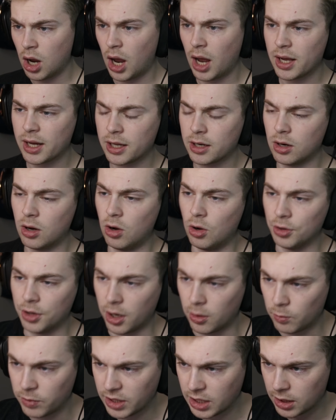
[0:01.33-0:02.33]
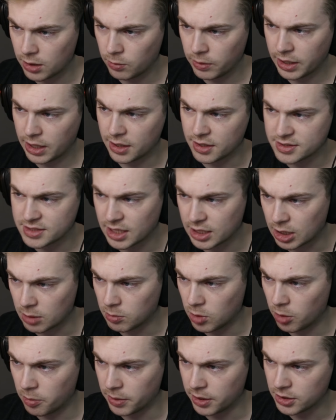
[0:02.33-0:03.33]
I gotta hold on. We gotta take a
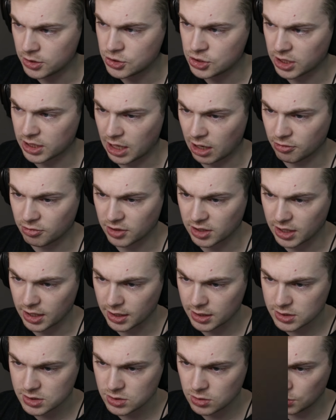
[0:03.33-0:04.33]
moment and check out the kicks.